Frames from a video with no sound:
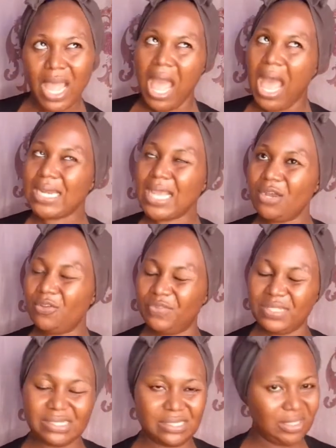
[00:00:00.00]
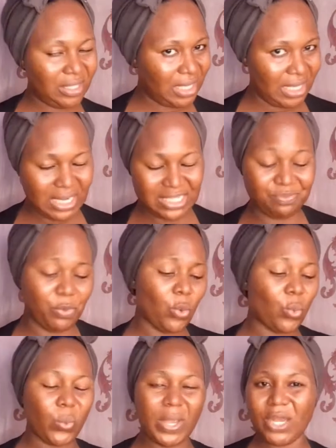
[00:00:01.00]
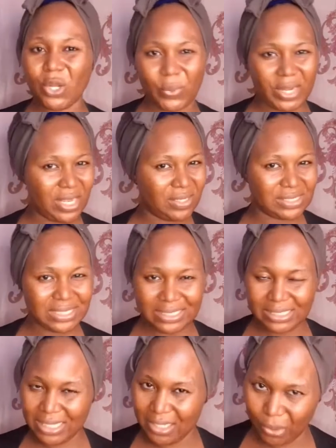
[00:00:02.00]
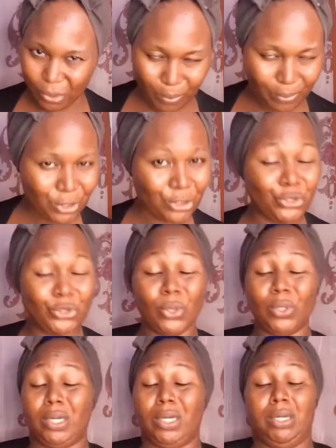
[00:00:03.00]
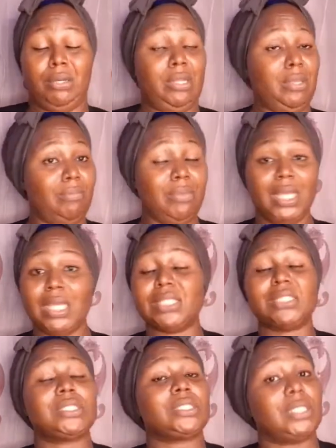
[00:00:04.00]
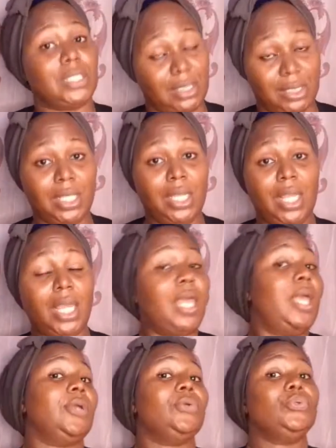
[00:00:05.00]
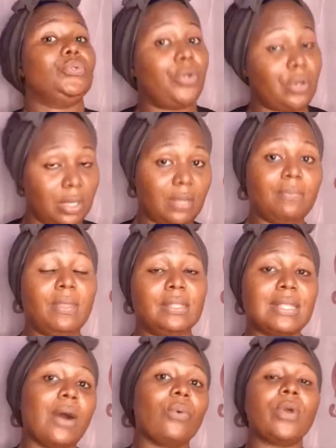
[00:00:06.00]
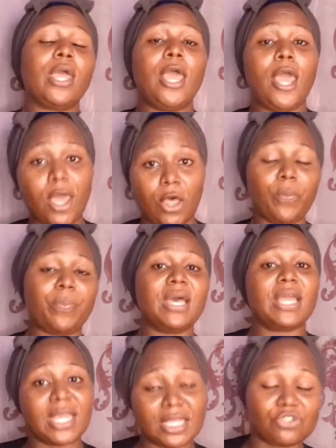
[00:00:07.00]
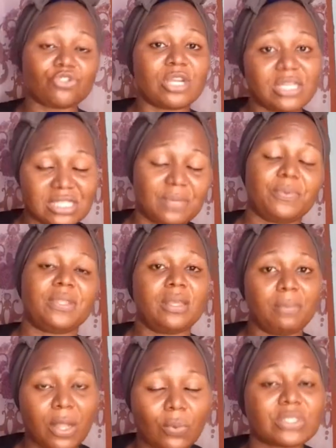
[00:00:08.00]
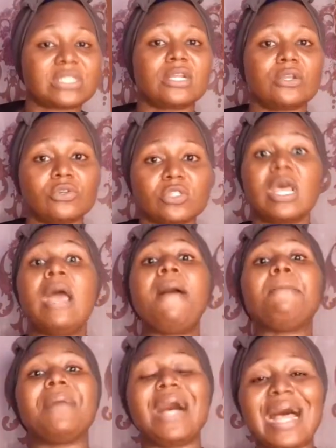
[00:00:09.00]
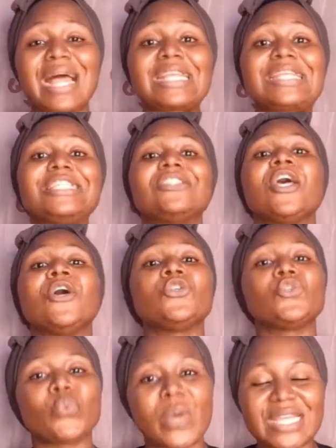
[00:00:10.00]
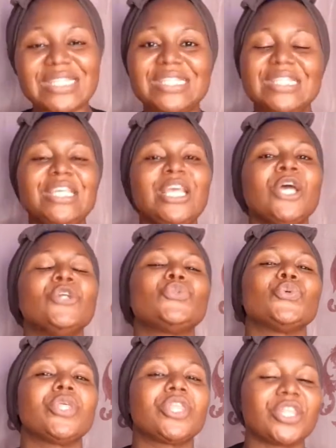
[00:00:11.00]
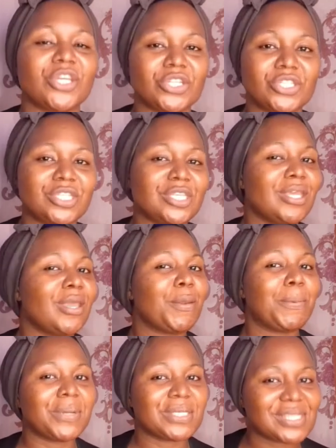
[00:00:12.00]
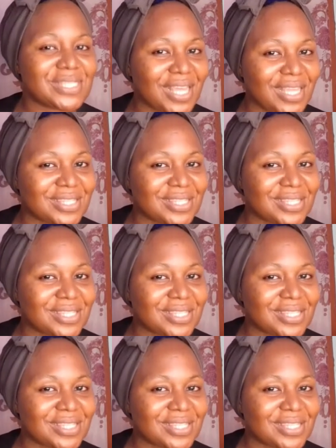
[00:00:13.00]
and kind of a silkiness, but with or without xanthan, your cream is still a good cream that will help against transepidermal water loss by at least 20 to 30%.